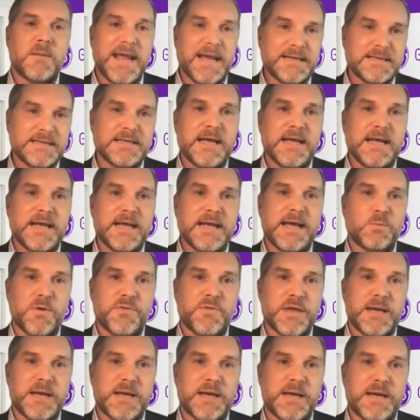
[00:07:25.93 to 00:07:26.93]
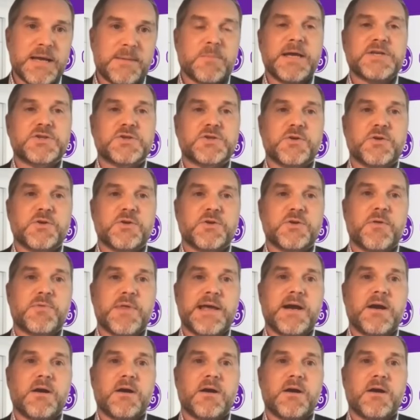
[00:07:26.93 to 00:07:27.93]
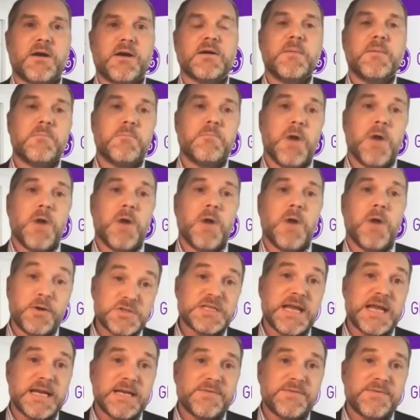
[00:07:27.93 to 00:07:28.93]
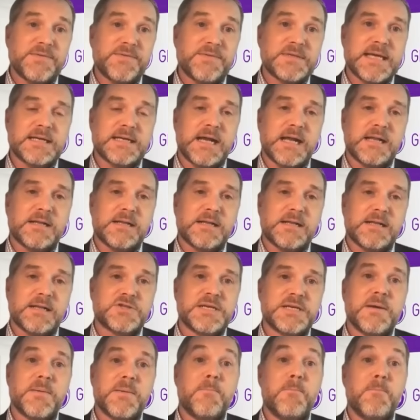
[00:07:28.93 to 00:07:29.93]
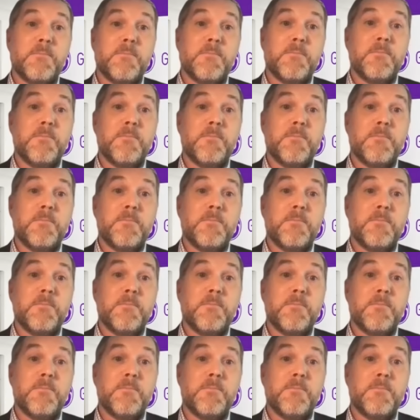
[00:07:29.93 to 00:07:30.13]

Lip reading: hand in hand with them, to make sure that they are understanding the technology,